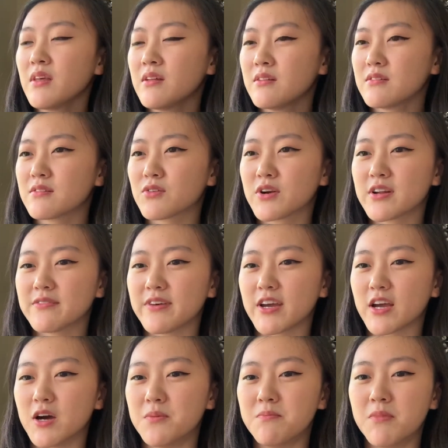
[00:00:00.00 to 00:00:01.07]
sort of like
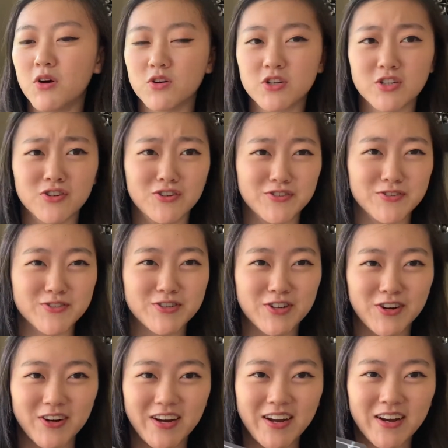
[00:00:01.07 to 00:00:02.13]
emotional
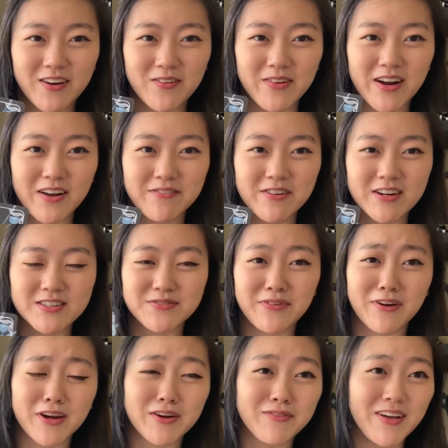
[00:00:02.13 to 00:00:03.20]
journey or whatever is
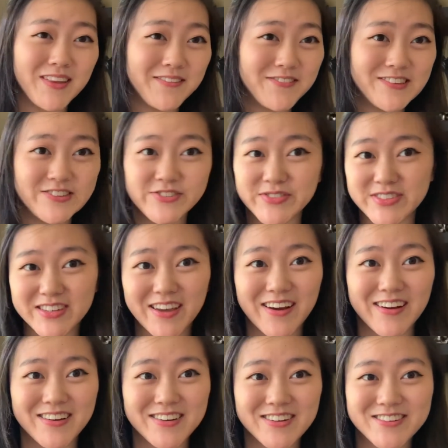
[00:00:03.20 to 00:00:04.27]
very relevant to his
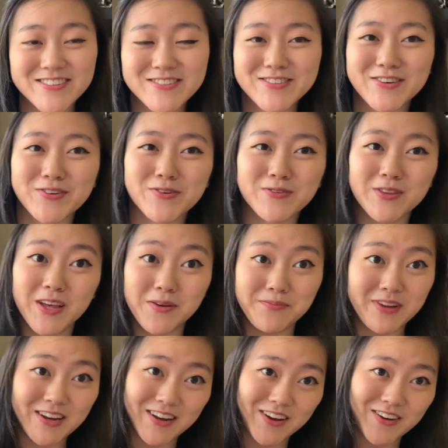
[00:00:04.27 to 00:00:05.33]
character, so let
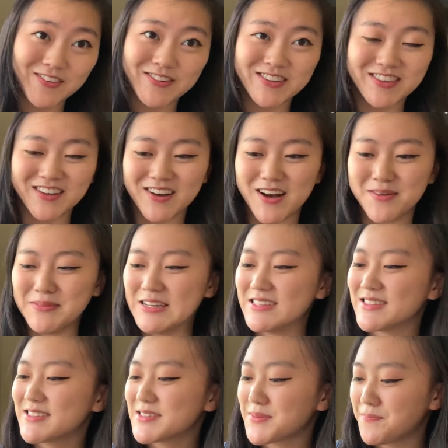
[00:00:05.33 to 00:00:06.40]
me know in the
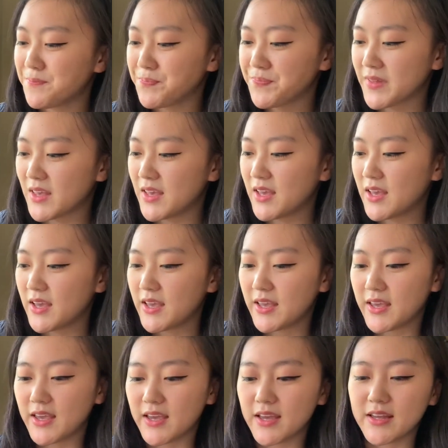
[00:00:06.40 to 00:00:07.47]
comments.
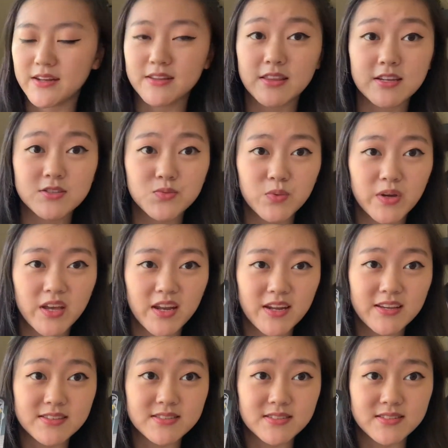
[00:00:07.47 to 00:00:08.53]
And this one
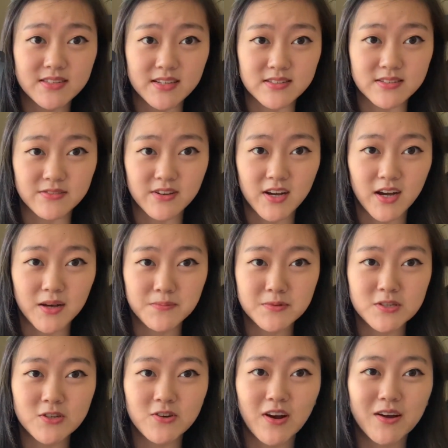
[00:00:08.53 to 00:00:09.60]
is the 6 of Cups,
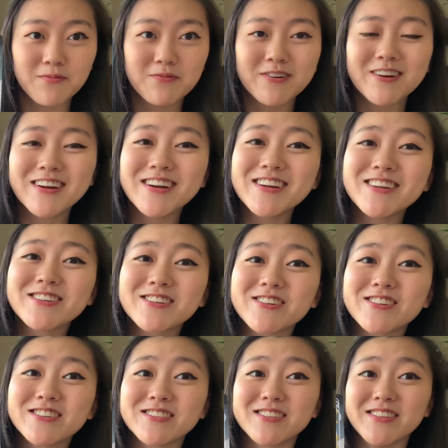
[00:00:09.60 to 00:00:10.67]
who I'm pretty sure
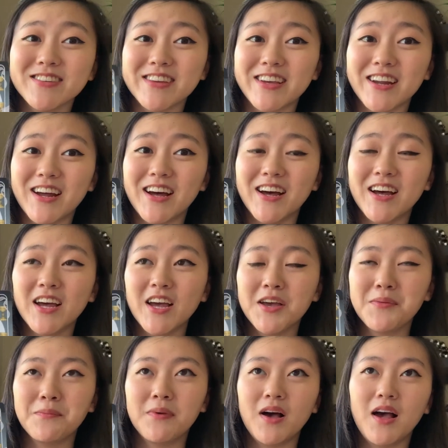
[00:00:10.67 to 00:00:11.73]
is Selena,
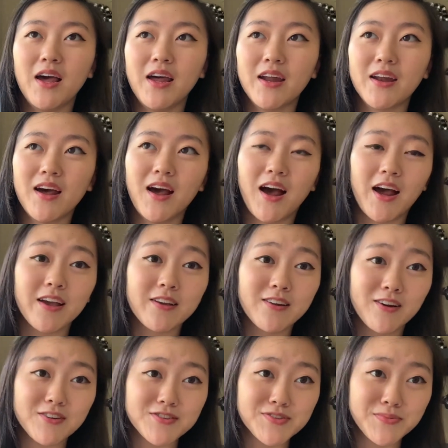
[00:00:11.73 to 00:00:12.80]
but I could
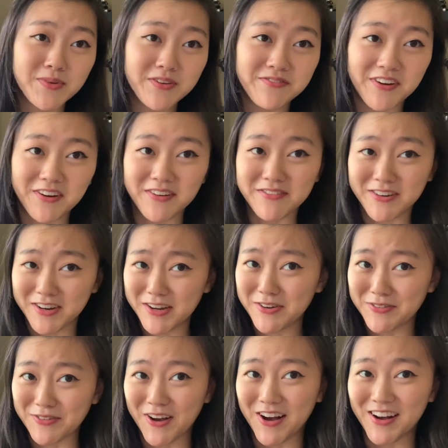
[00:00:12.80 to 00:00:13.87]
also be very, very
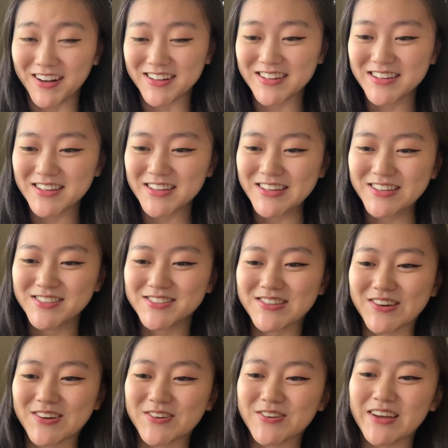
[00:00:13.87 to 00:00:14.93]
wrong.
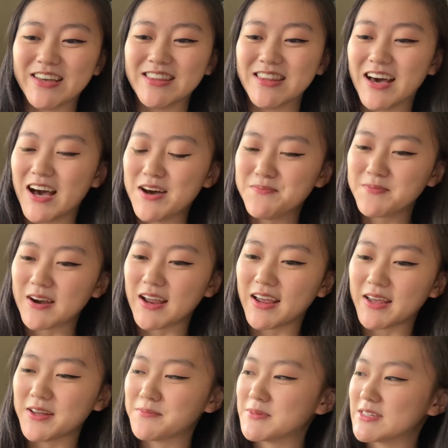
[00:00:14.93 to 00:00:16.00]
So in the
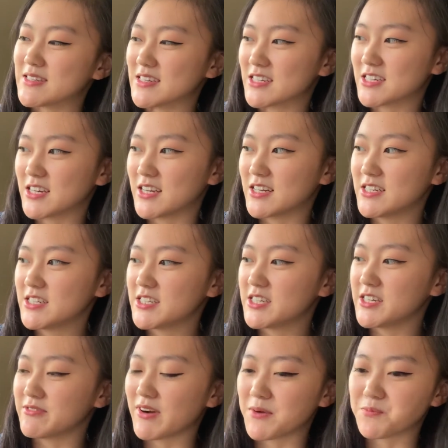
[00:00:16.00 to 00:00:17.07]
upright position,
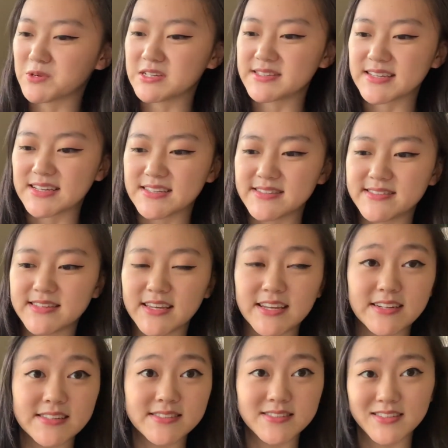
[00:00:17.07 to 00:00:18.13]
she represents
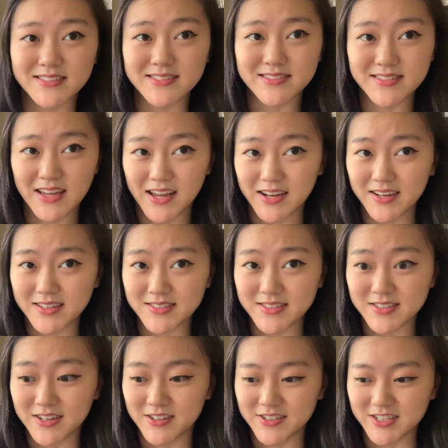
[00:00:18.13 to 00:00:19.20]
innocence and
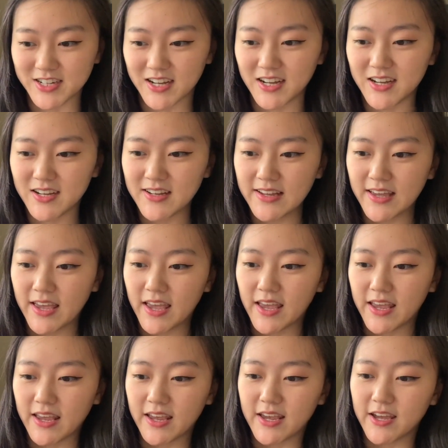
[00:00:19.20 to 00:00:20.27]
nostalgia.
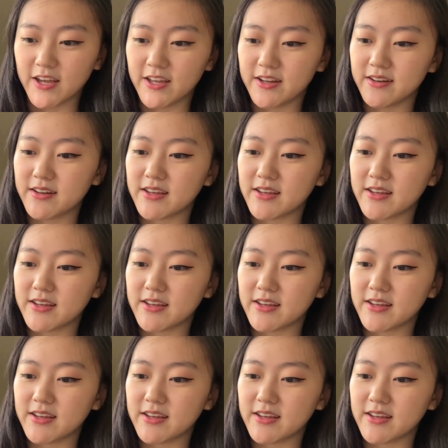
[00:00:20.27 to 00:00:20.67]
And